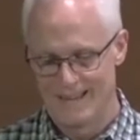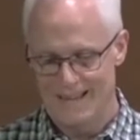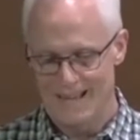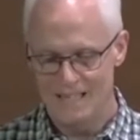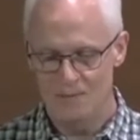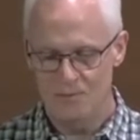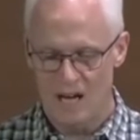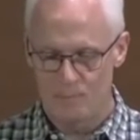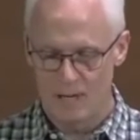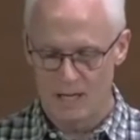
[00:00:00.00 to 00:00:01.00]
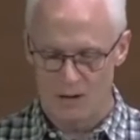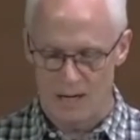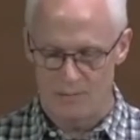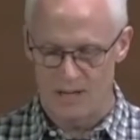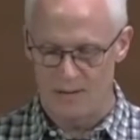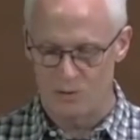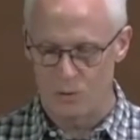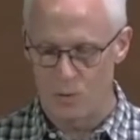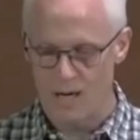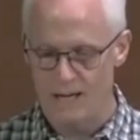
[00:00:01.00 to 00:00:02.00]
I did find my craft after a
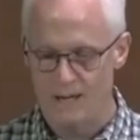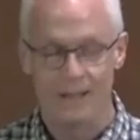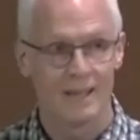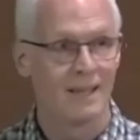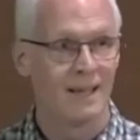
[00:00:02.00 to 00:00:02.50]
while.